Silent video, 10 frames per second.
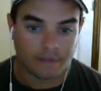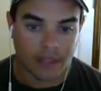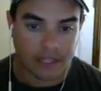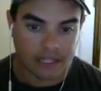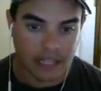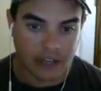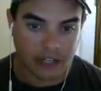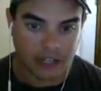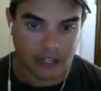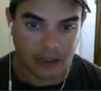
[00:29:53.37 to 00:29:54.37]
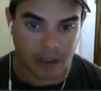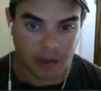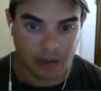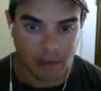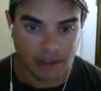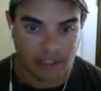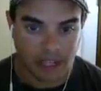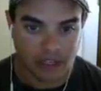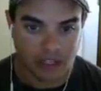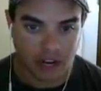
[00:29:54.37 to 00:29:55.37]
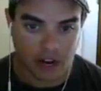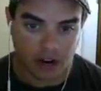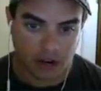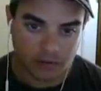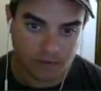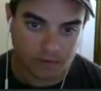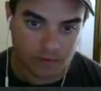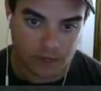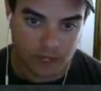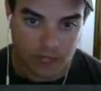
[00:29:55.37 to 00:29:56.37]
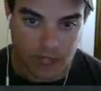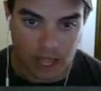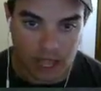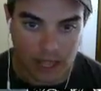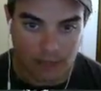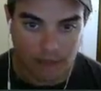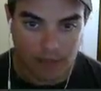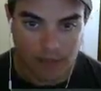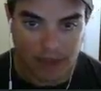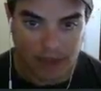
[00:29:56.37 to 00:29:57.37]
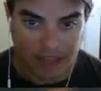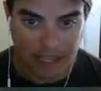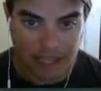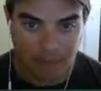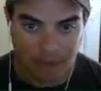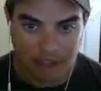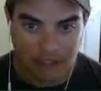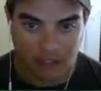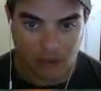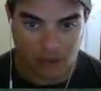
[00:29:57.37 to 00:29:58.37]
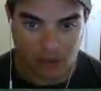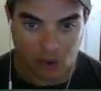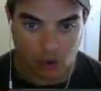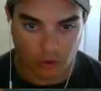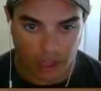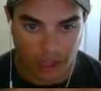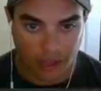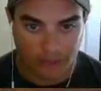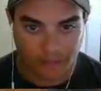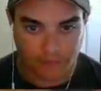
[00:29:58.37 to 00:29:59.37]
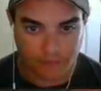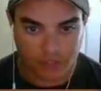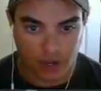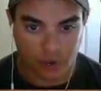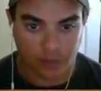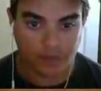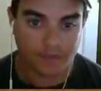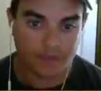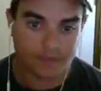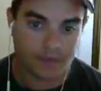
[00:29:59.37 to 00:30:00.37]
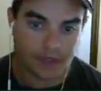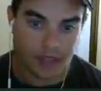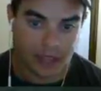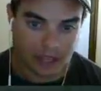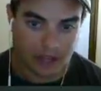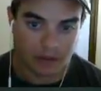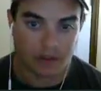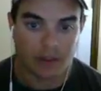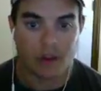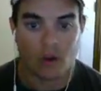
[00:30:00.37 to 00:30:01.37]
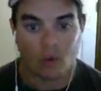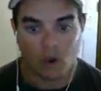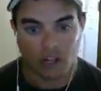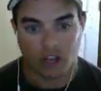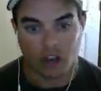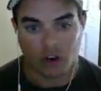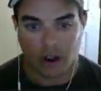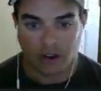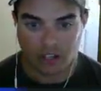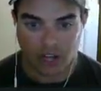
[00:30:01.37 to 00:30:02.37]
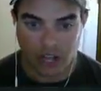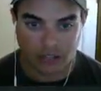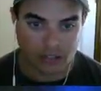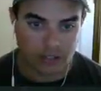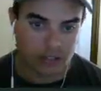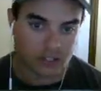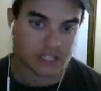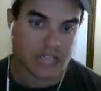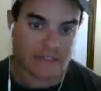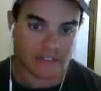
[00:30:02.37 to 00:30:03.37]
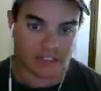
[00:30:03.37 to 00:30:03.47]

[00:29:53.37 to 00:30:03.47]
Instead, just a missed touch there. And I think it might lead to a goal, yeah. So Again, working on ground shots, just having